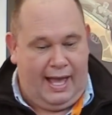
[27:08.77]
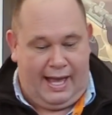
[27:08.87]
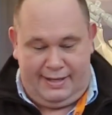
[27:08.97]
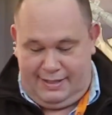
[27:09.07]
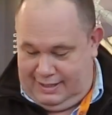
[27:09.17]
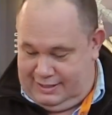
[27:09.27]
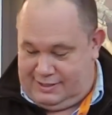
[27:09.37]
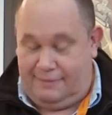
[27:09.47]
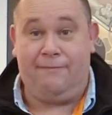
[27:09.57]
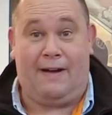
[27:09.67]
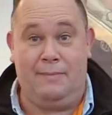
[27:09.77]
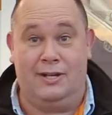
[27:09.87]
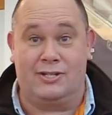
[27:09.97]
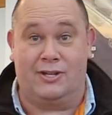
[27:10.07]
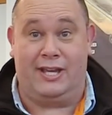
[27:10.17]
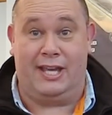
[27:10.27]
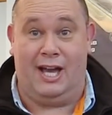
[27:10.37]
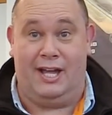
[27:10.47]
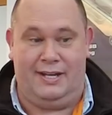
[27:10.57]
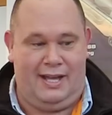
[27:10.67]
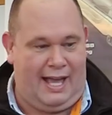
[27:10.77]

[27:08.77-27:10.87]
And it's a fabulous looking gun,